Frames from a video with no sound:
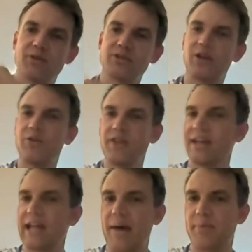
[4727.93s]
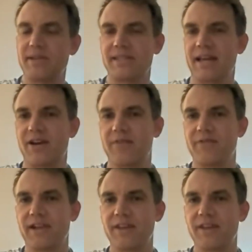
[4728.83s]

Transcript: which I don't think happens that often.